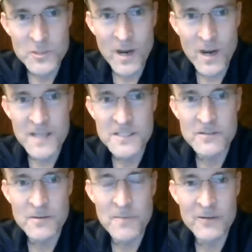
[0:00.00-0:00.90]
wiser
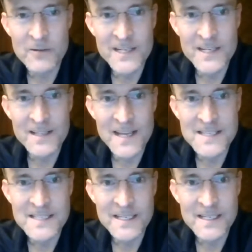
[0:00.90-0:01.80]
about
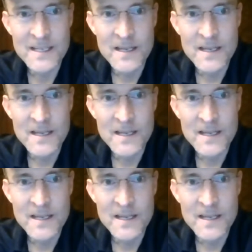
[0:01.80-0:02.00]
realizing